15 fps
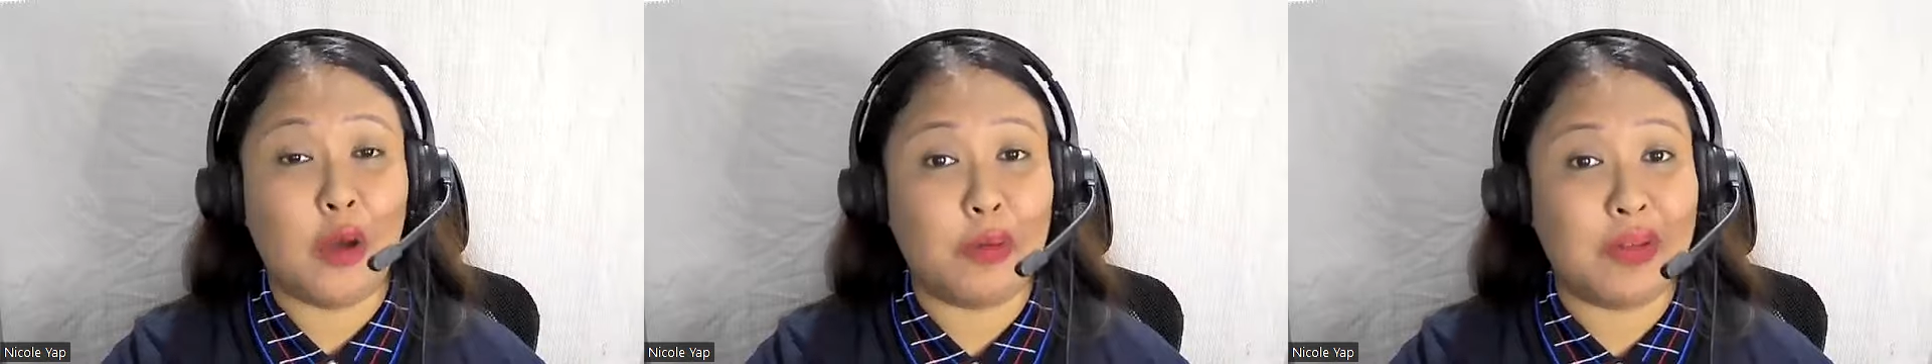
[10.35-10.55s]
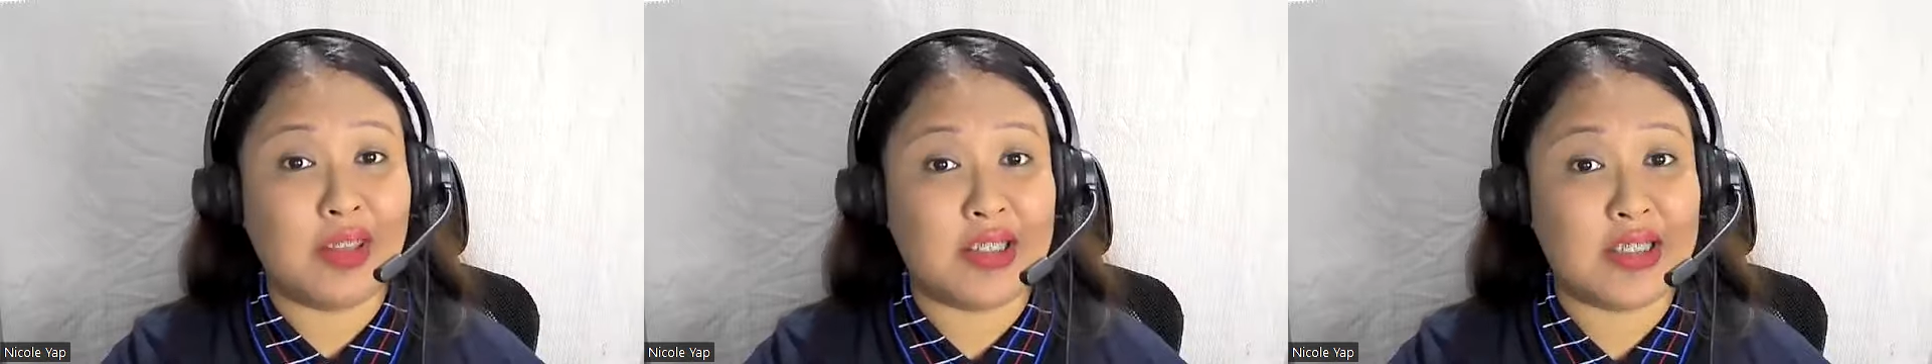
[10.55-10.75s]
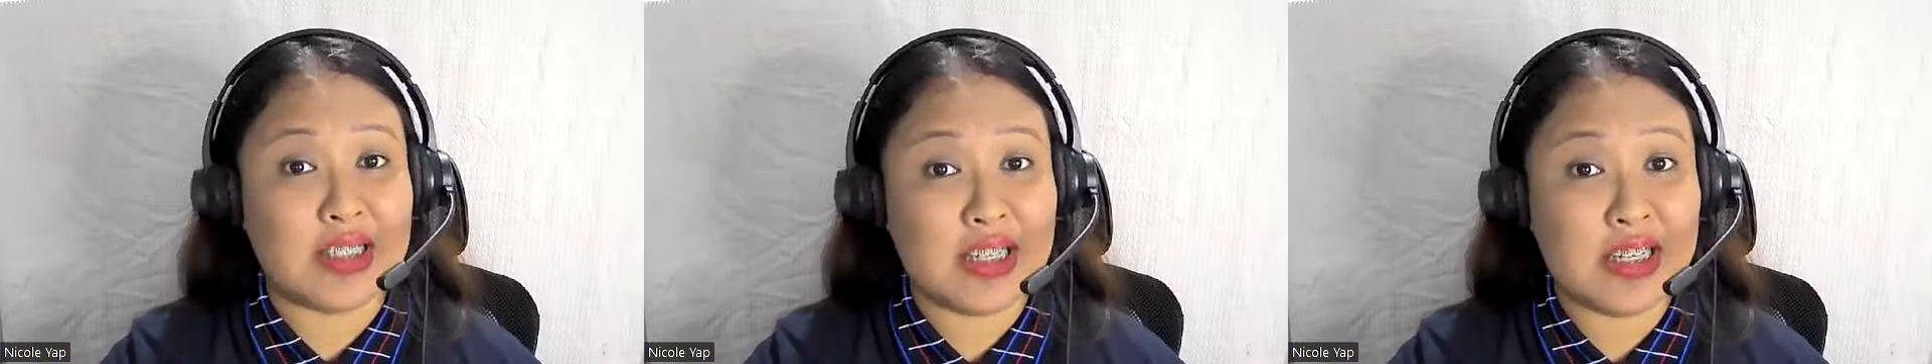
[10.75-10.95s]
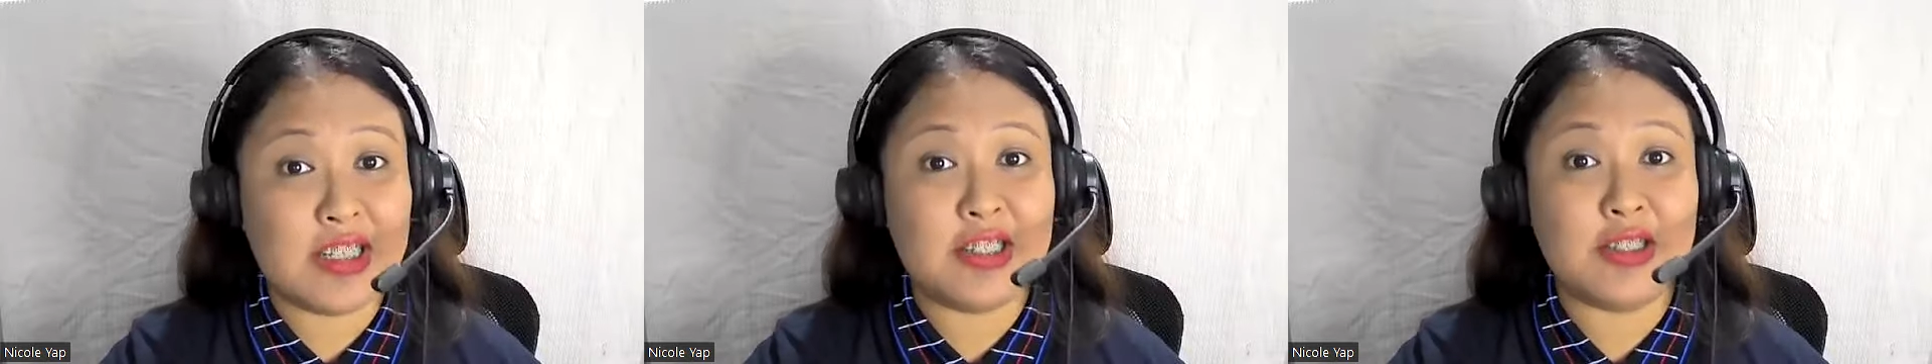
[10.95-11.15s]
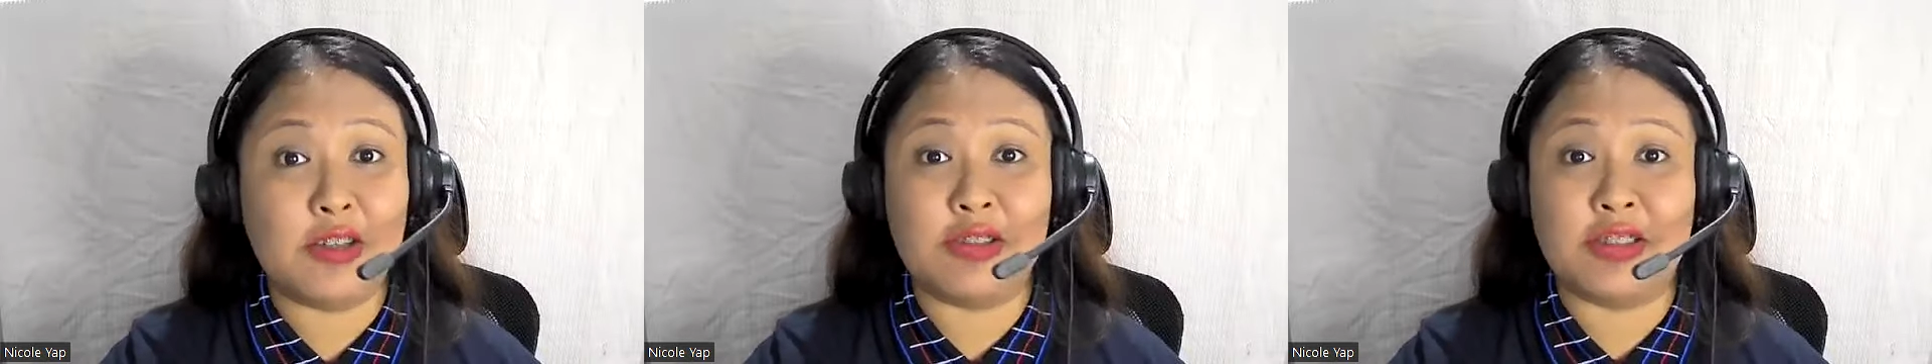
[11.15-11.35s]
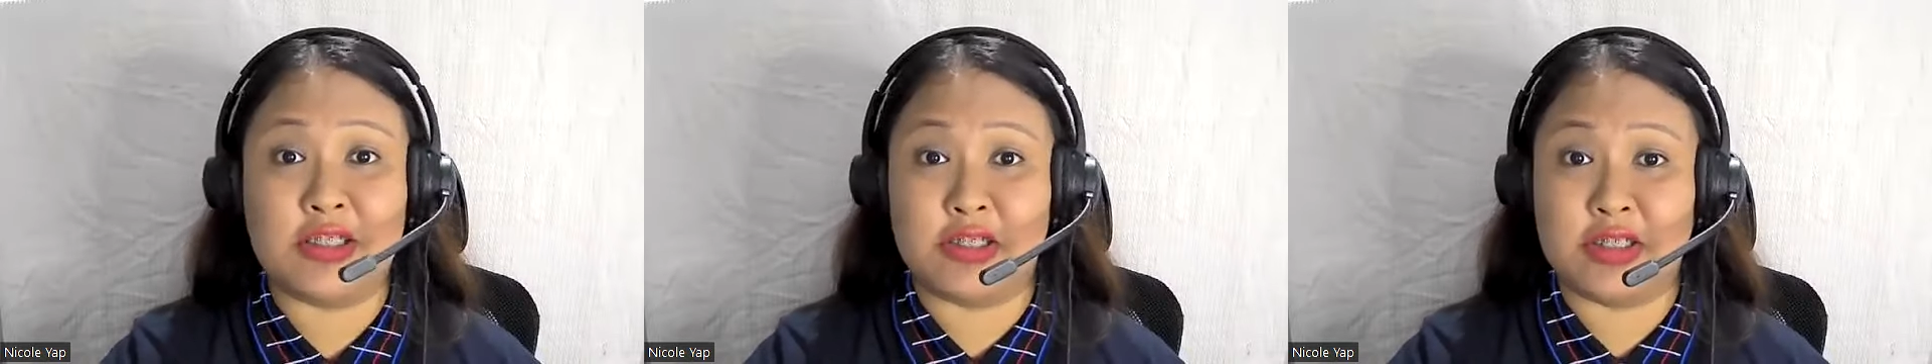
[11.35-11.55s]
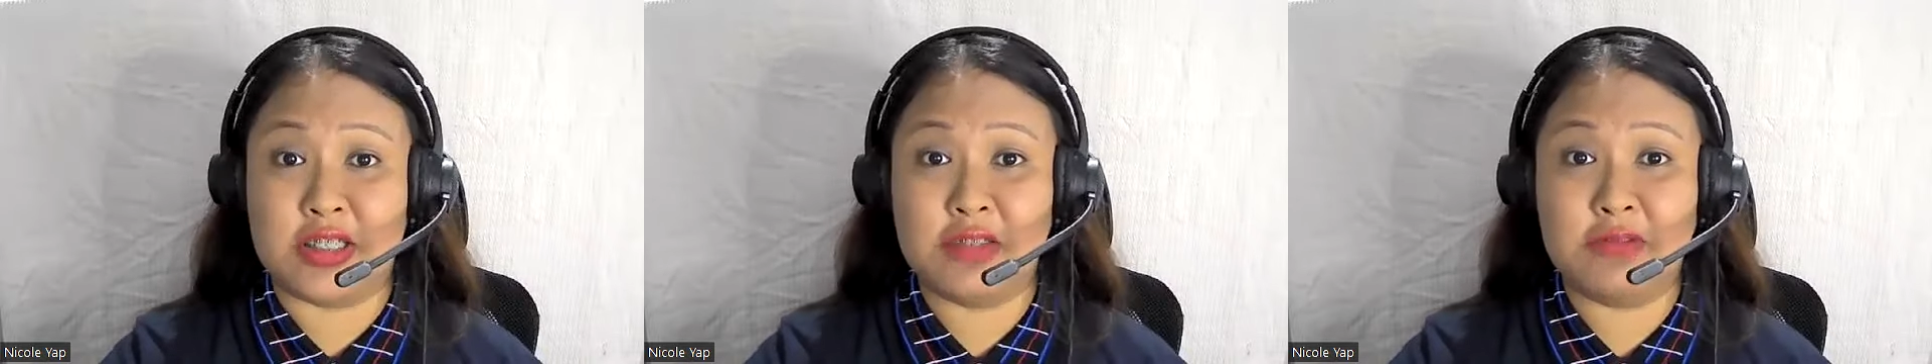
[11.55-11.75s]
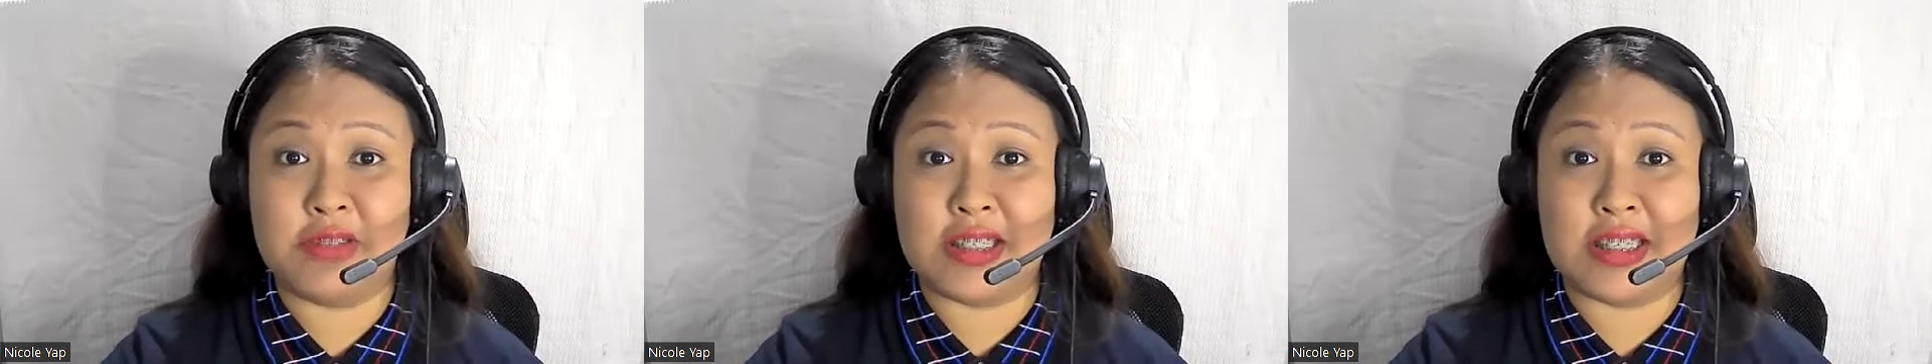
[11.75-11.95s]
with a TESOL
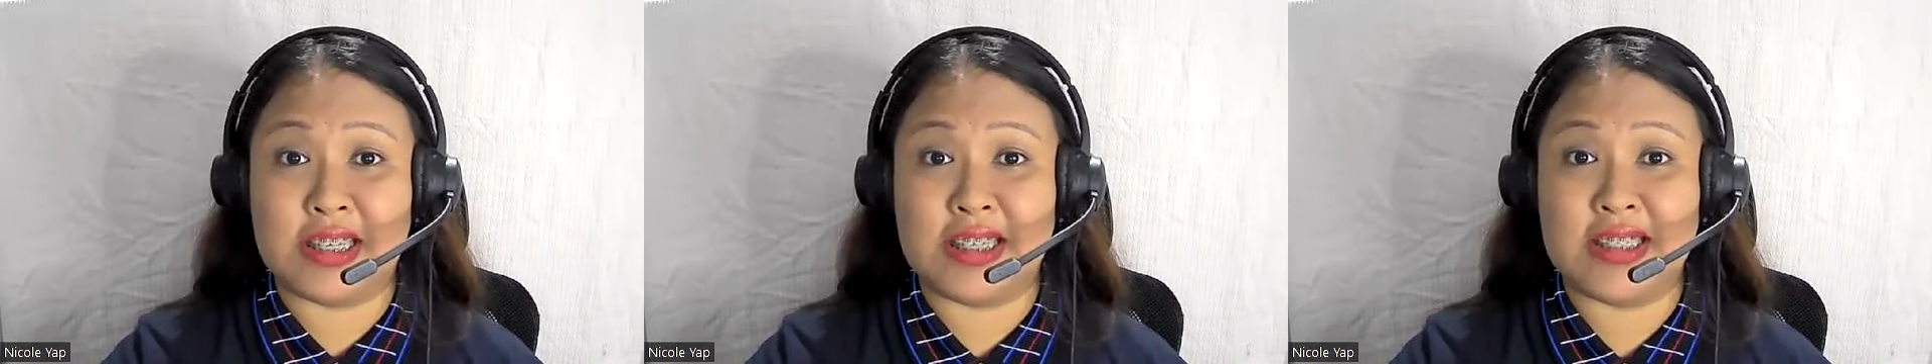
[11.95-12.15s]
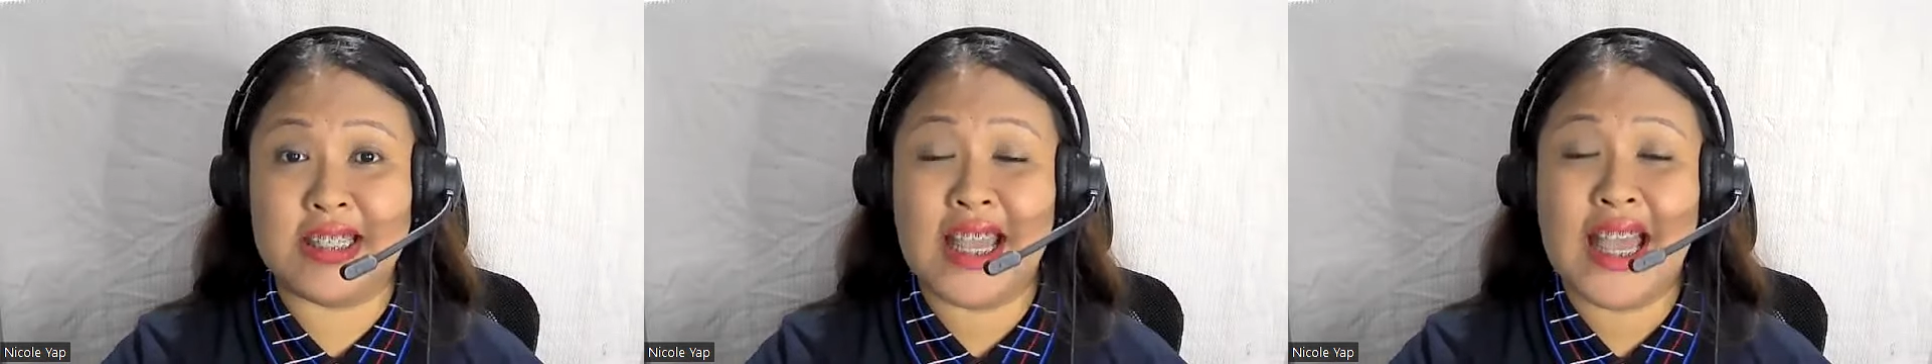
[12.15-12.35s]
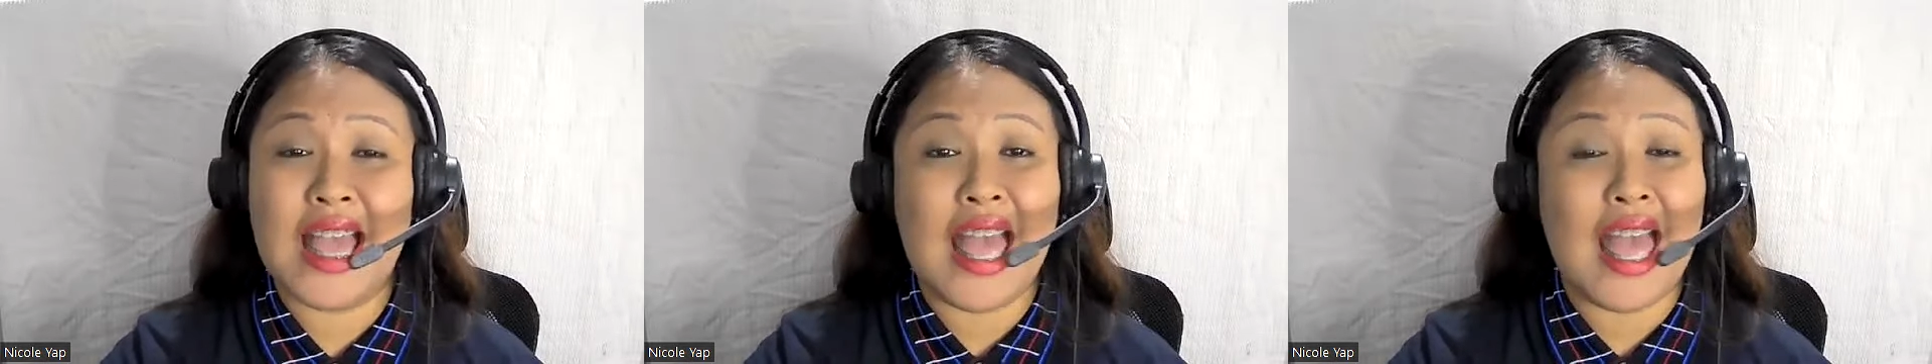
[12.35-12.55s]
certificate